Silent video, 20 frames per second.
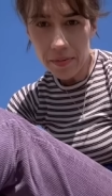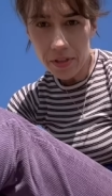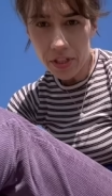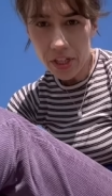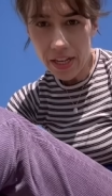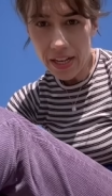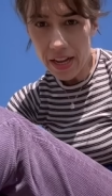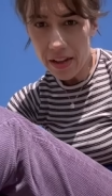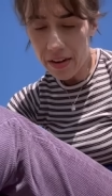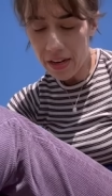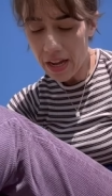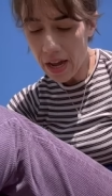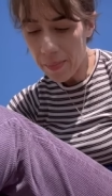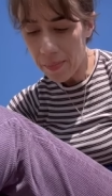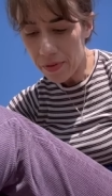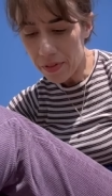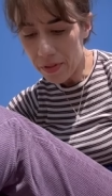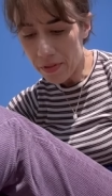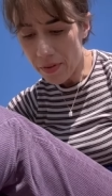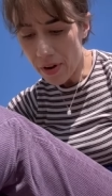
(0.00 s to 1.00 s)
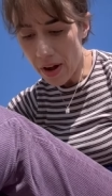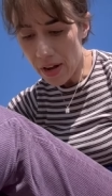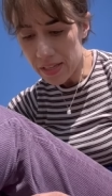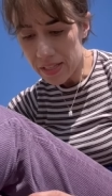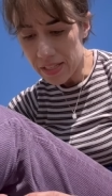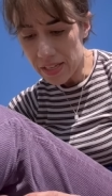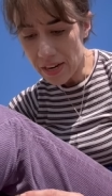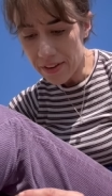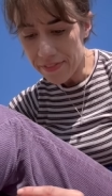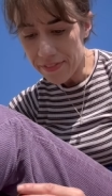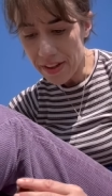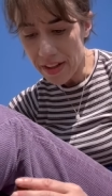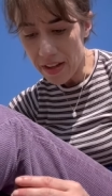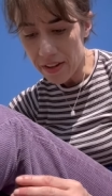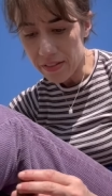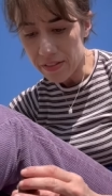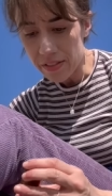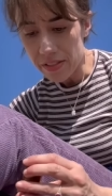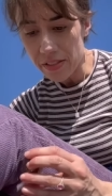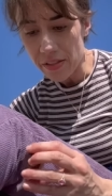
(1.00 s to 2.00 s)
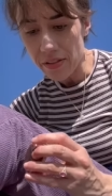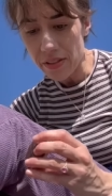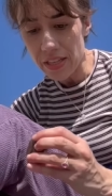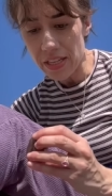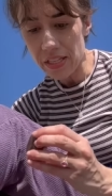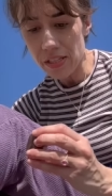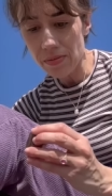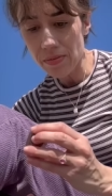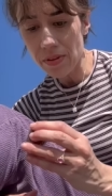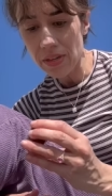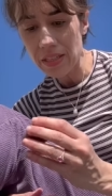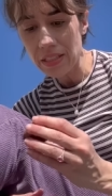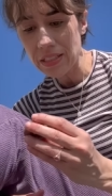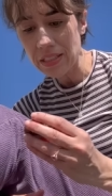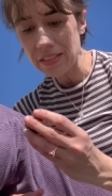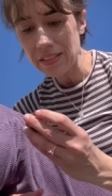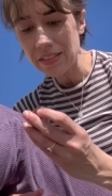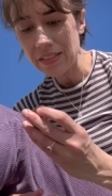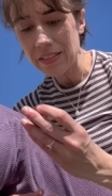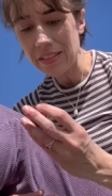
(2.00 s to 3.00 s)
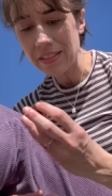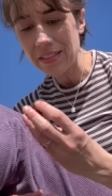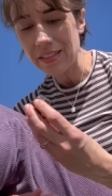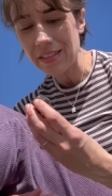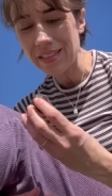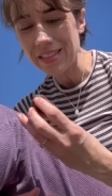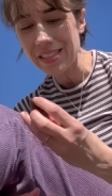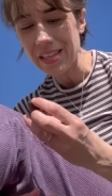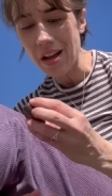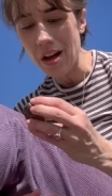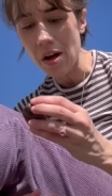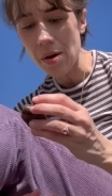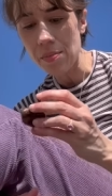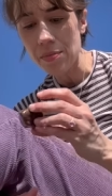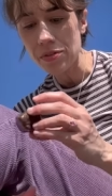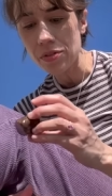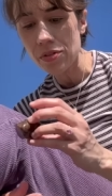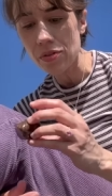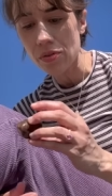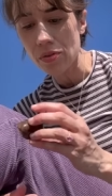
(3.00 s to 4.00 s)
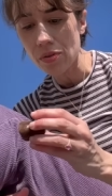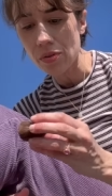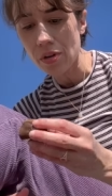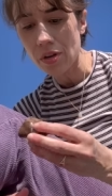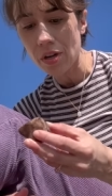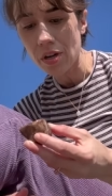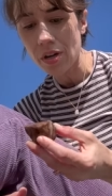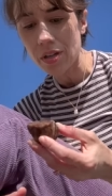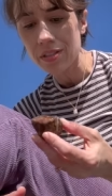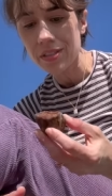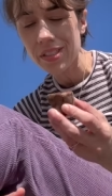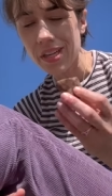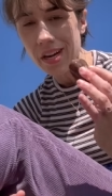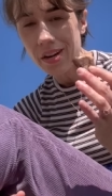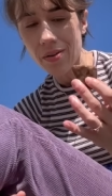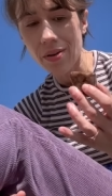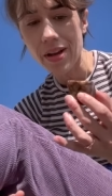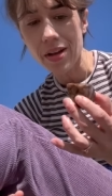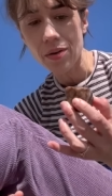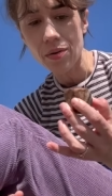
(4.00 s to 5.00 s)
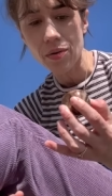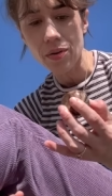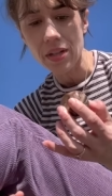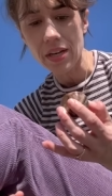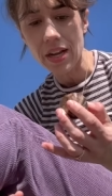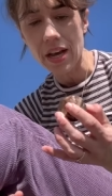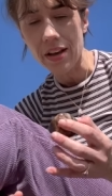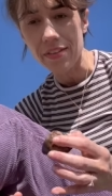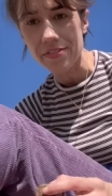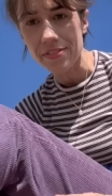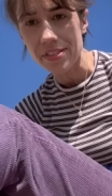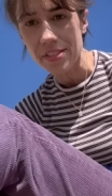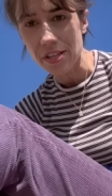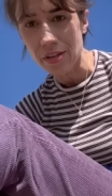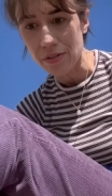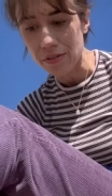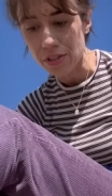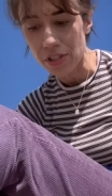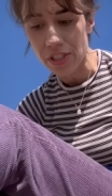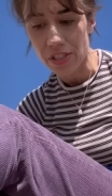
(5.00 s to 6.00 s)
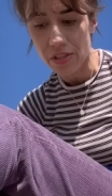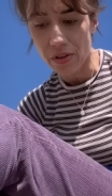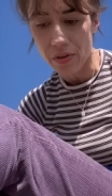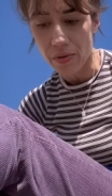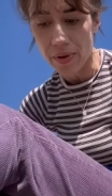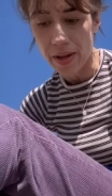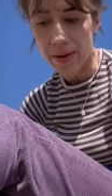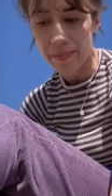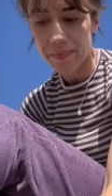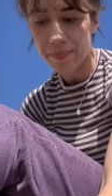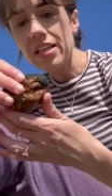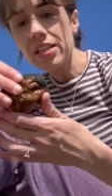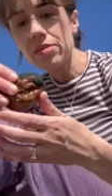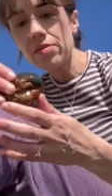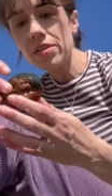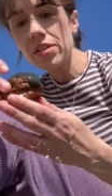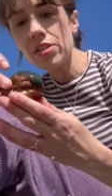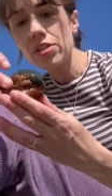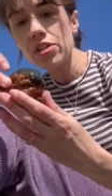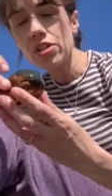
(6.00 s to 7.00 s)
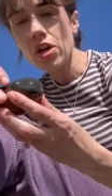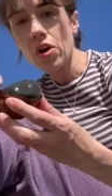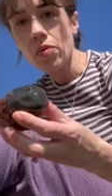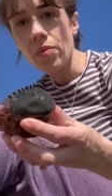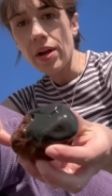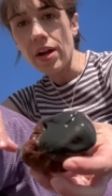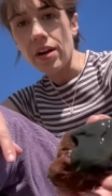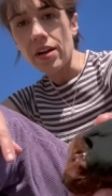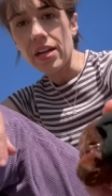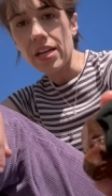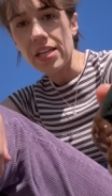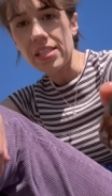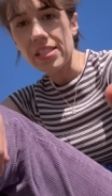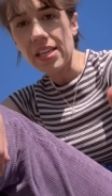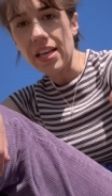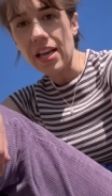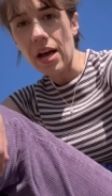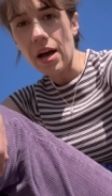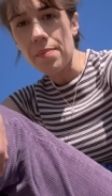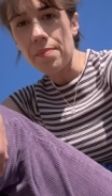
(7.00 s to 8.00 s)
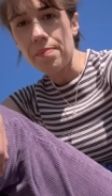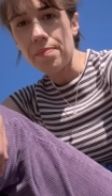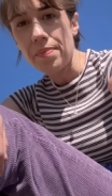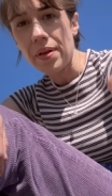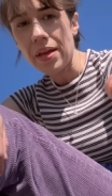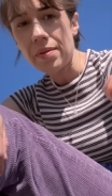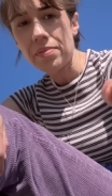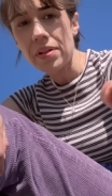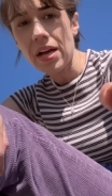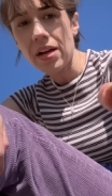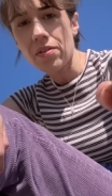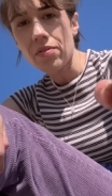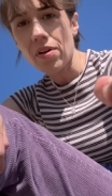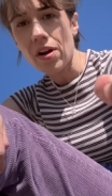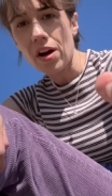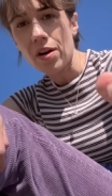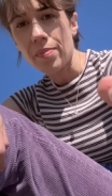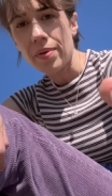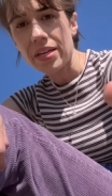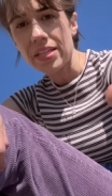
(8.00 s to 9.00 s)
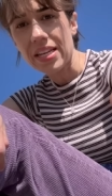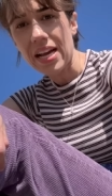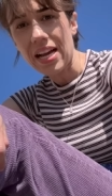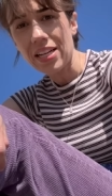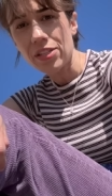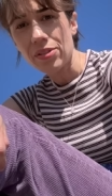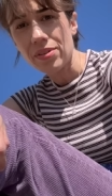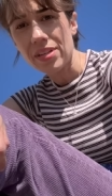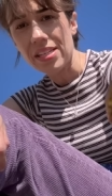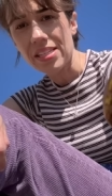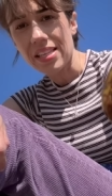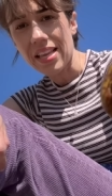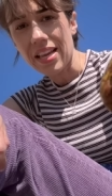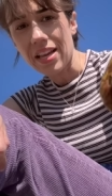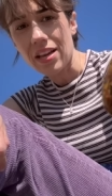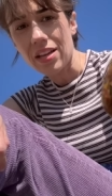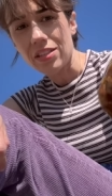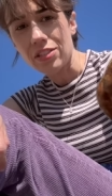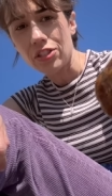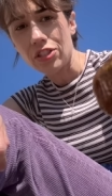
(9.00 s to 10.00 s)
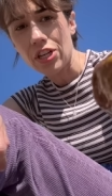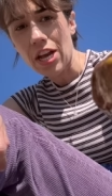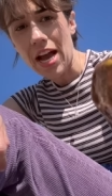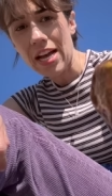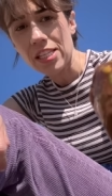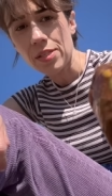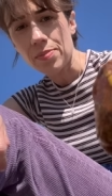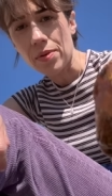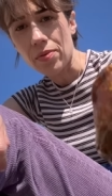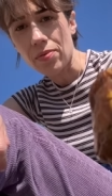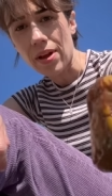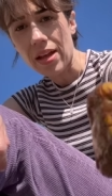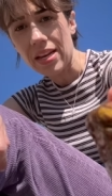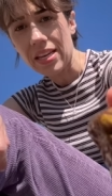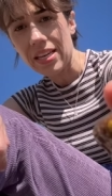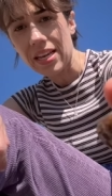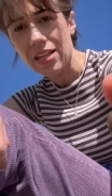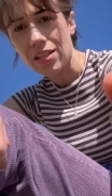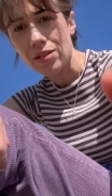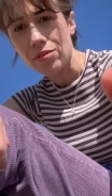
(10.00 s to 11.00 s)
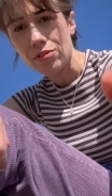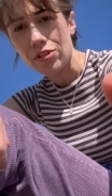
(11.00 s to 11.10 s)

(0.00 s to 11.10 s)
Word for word: to check out a couple of the rocks that I found. So this one, oh, it's almost cool, not quite cool enough, so she's going away. This one is so weird. It's like a big black rock, but attached to it is like jasper, red and yellow